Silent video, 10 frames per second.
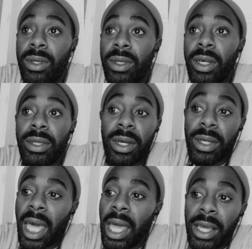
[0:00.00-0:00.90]
They'll
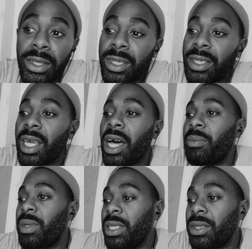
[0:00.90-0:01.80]
cage the
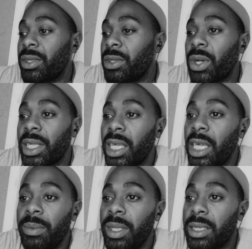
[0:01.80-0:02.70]
zombies and they'll try to
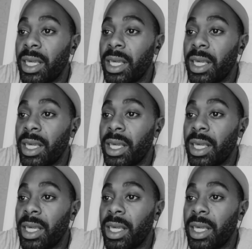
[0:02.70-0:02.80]
keep these